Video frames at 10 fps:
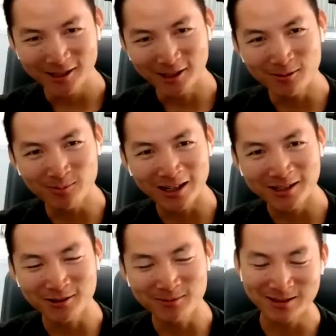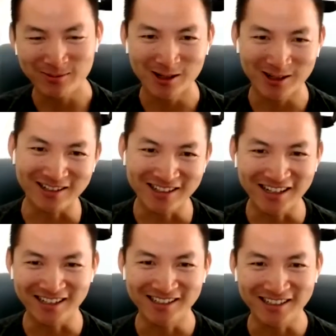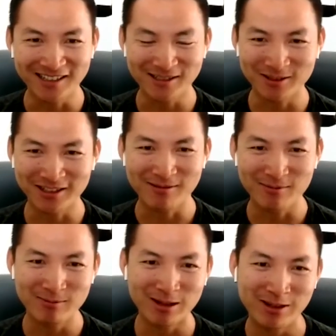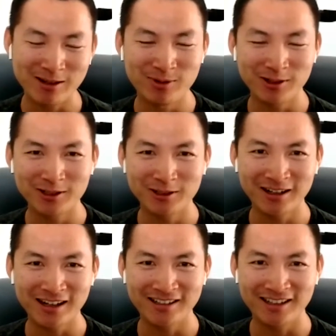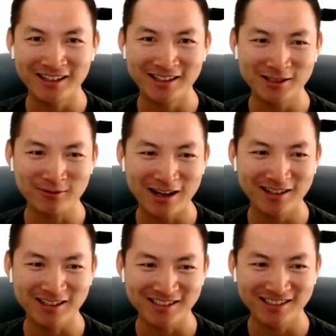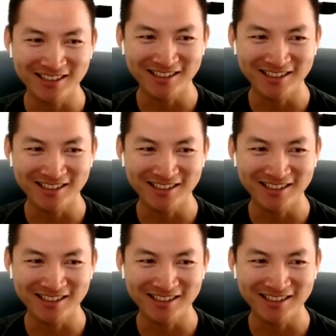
don't play too much poker. Yeah, that's what I'm saying. Maybe they put you at a disadvantage.